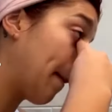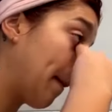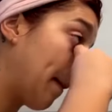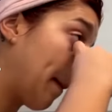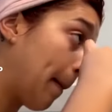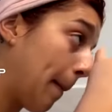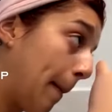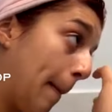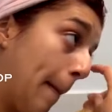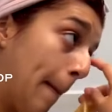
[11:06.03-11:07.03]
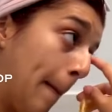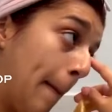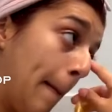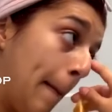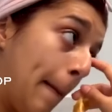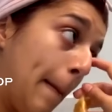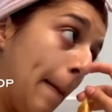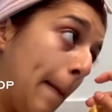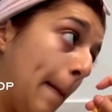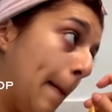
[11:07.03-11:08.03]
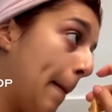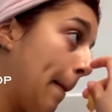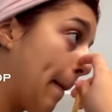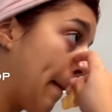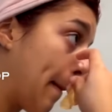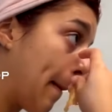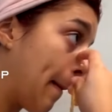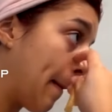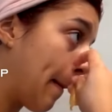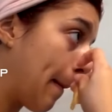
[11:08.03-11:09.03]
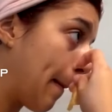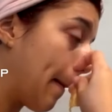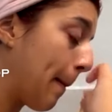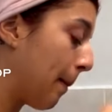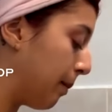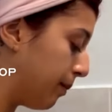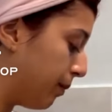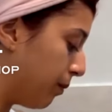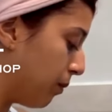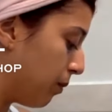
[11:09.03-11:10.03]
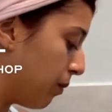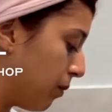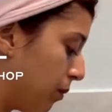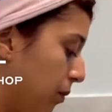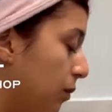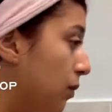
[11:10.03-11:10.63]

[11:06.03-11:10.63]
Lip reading: Nothing is said.